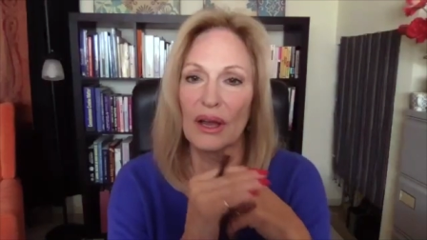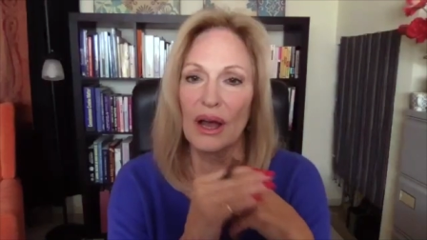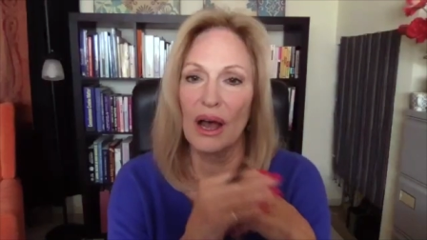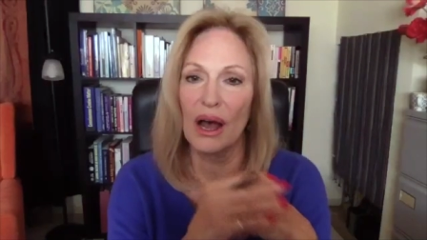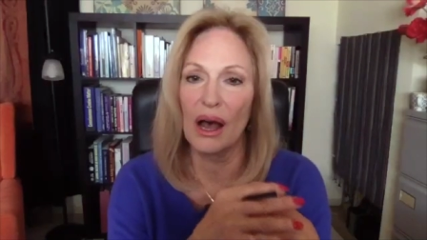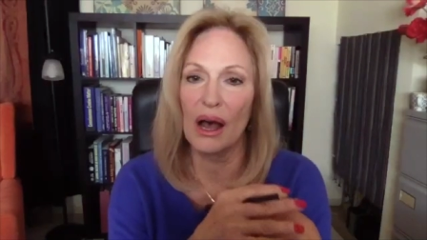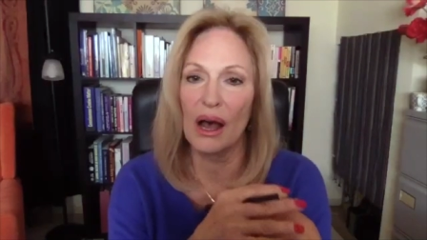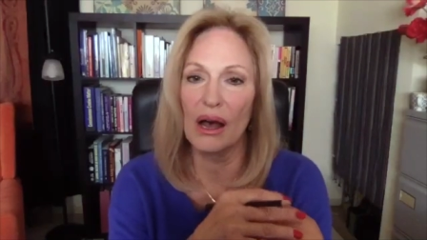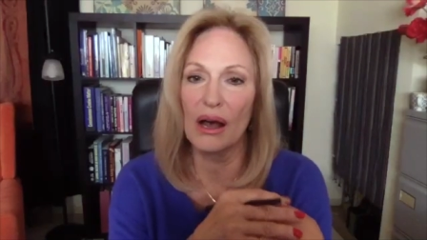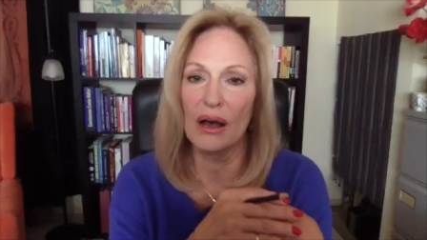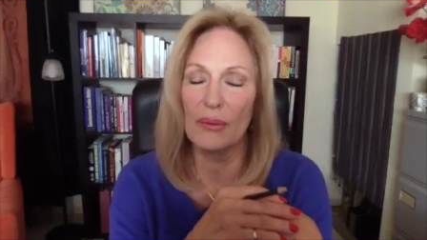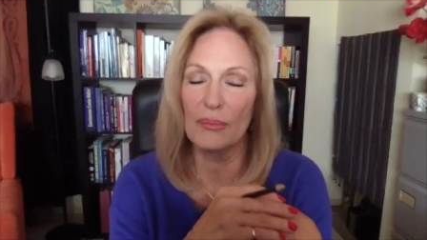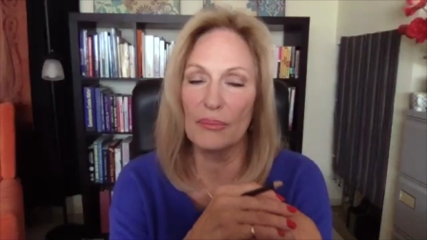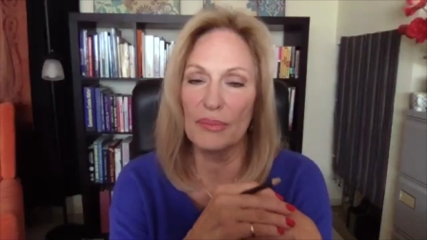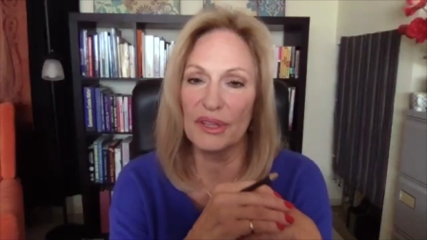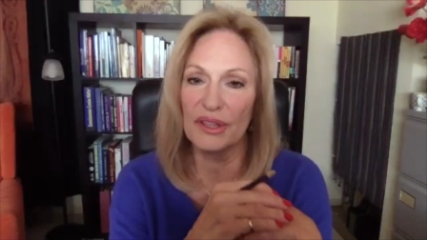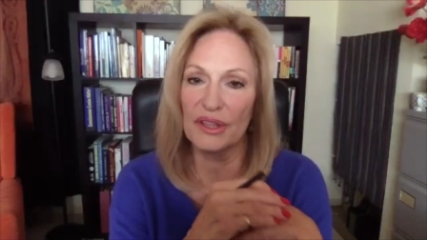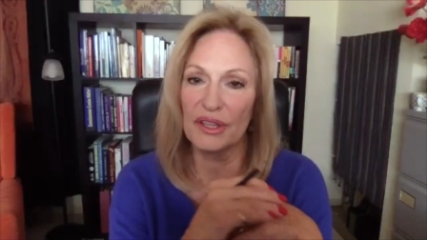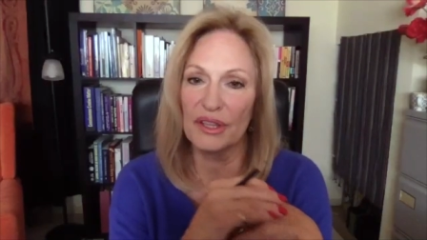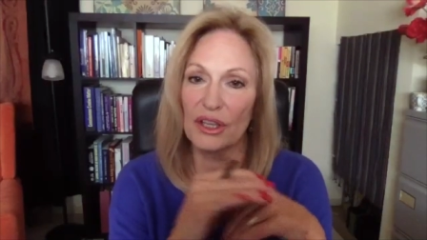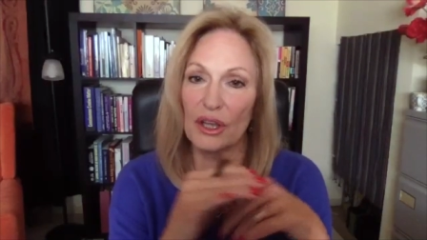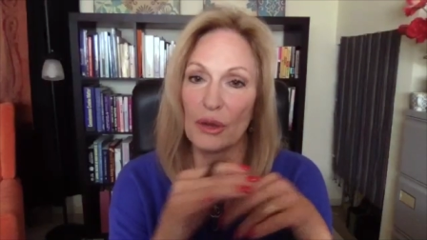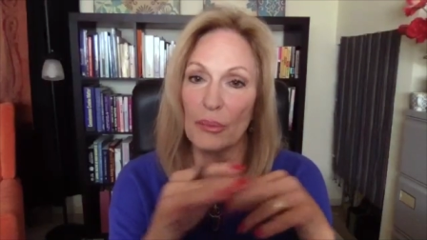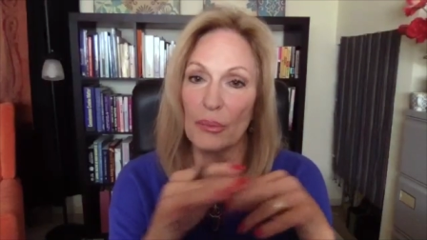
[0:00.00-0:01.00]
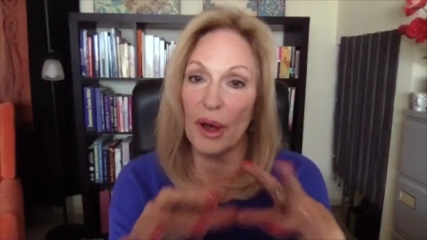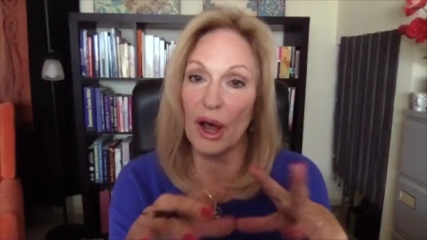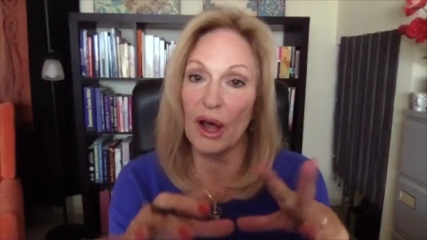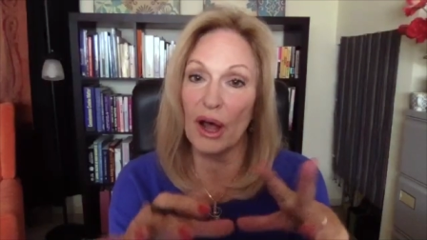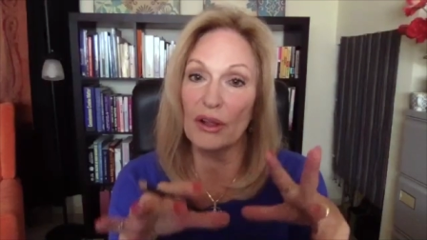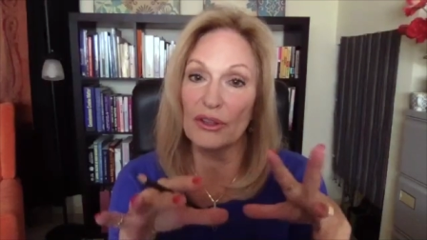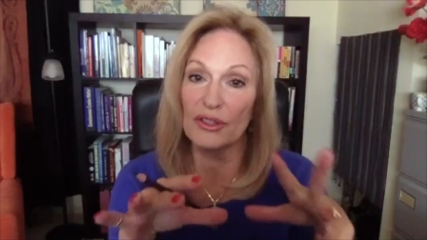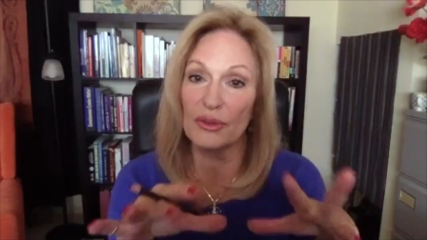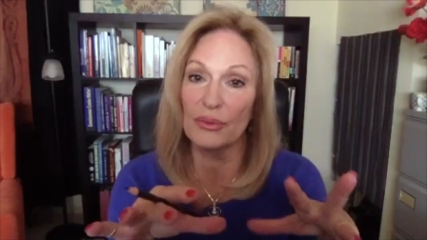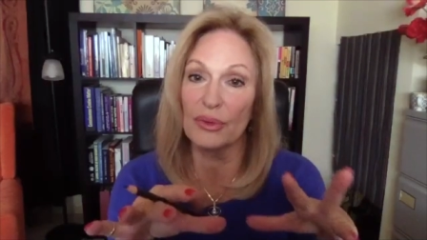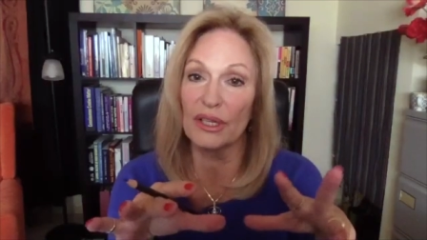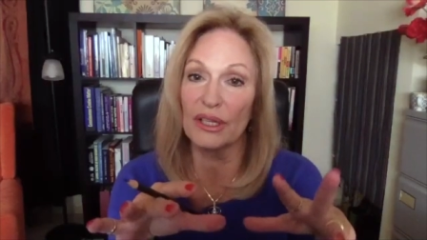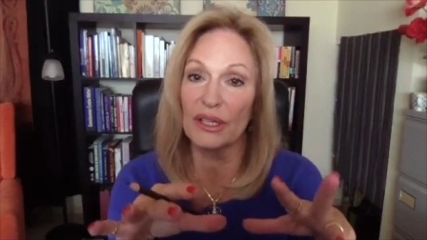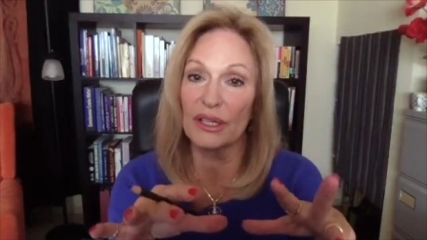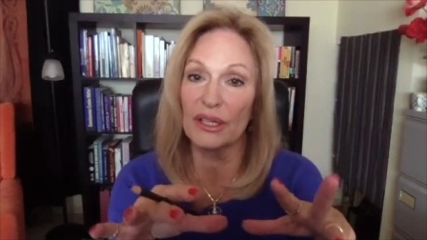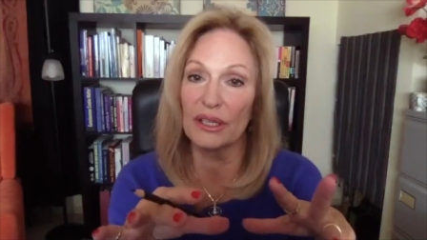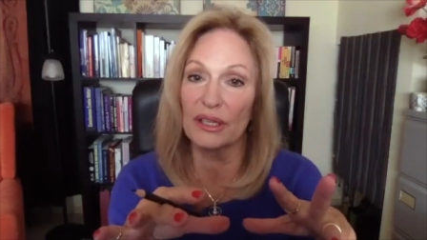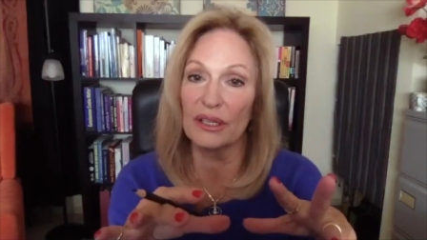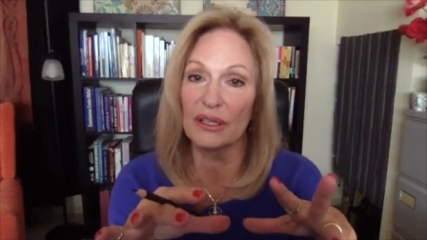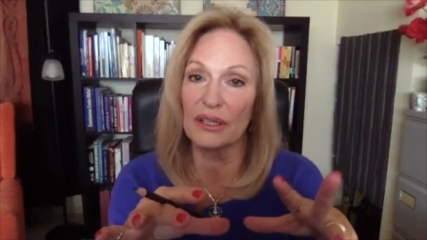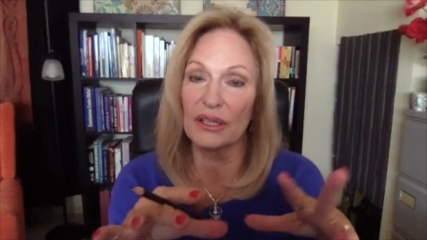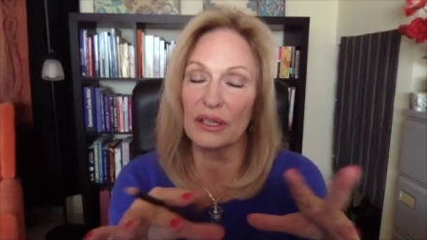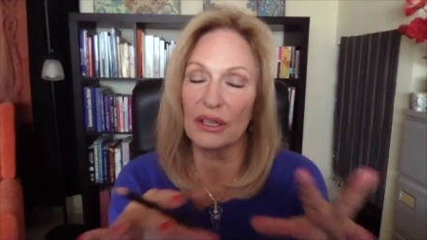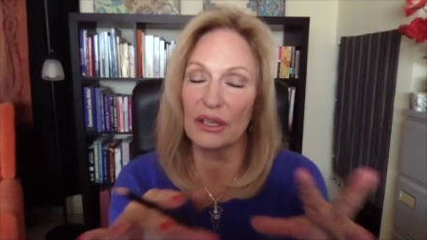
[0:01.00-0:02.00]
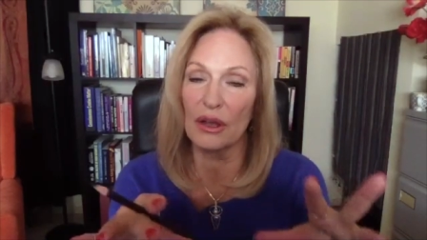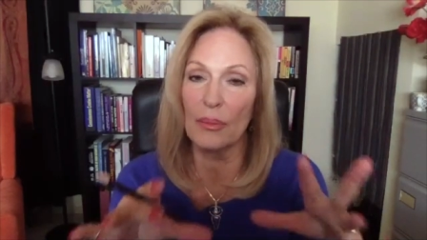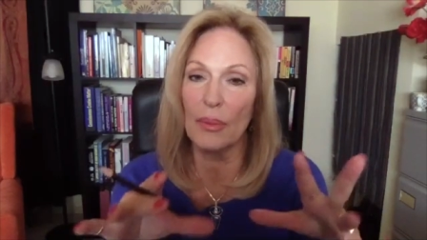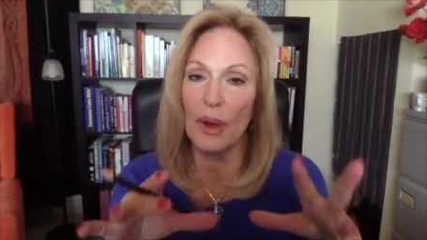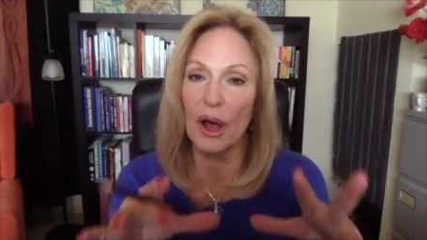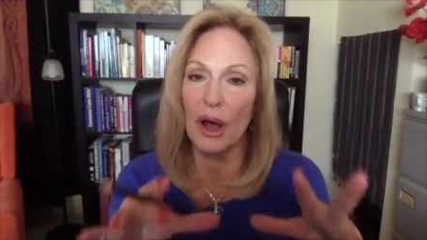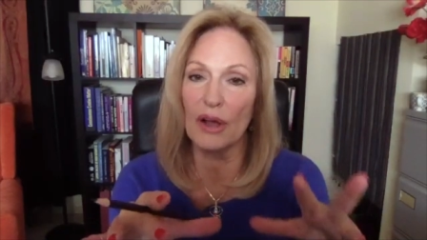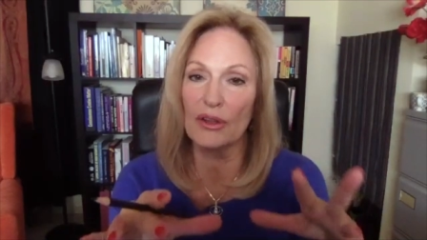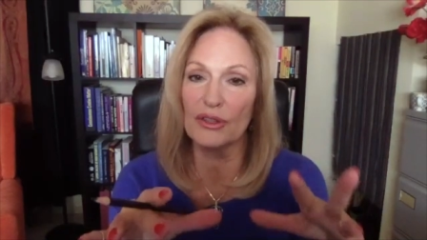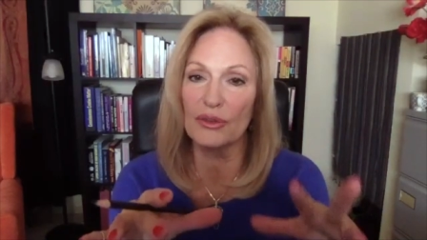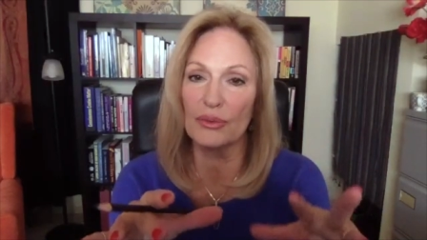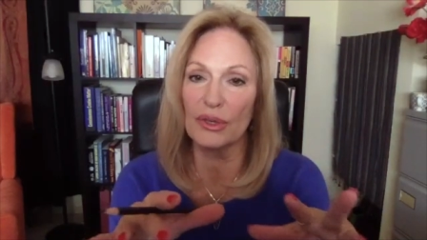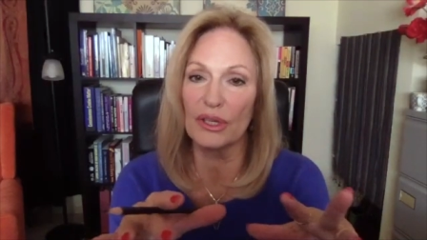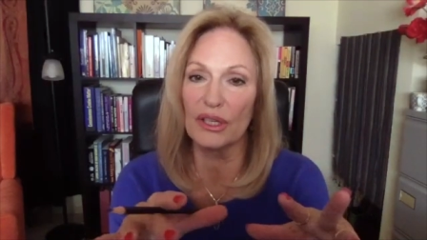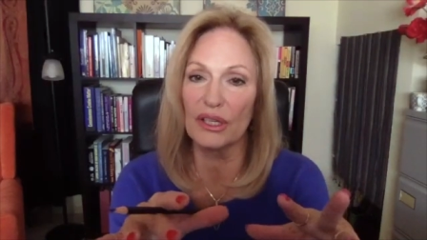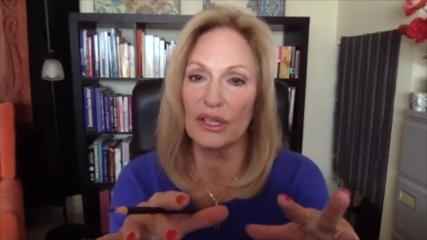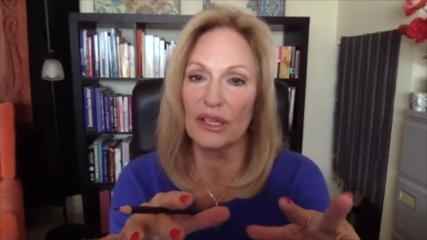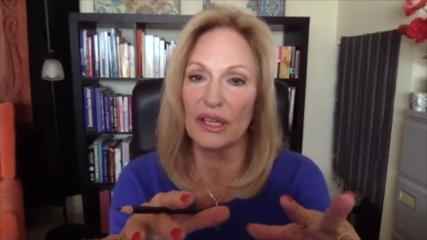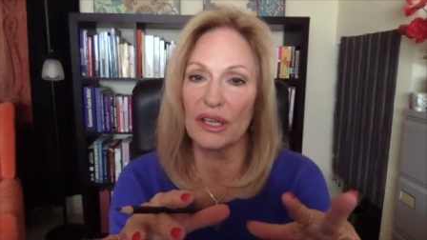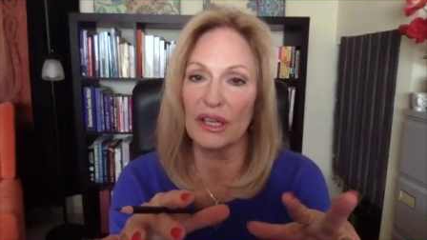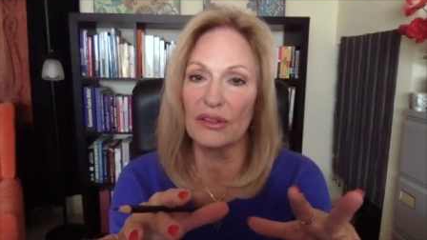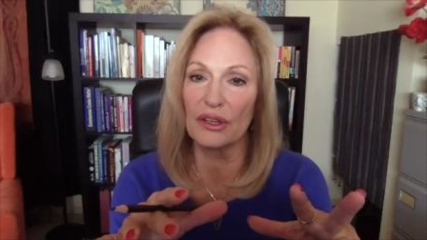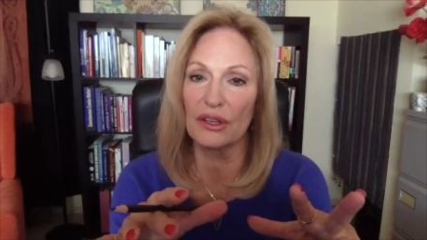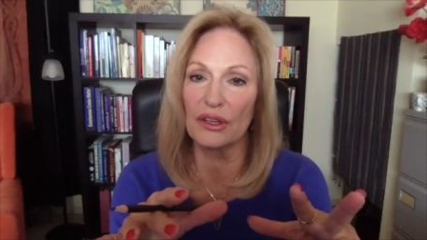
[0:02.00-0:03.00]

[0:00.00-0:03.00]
um, but the cabal yeah. really the cabal's really at the